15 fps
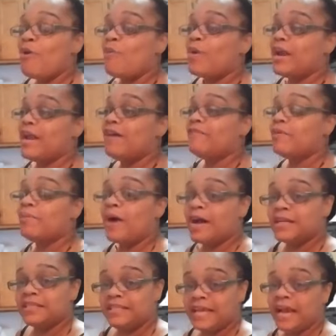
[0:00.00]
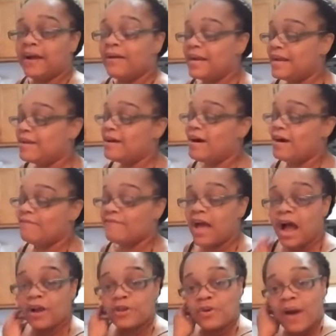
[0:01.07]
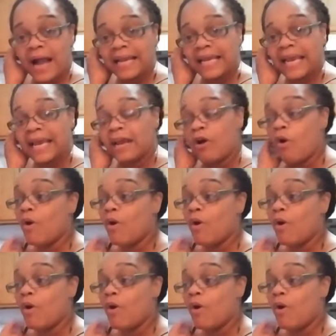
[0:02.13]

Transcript: whatever monetary value I get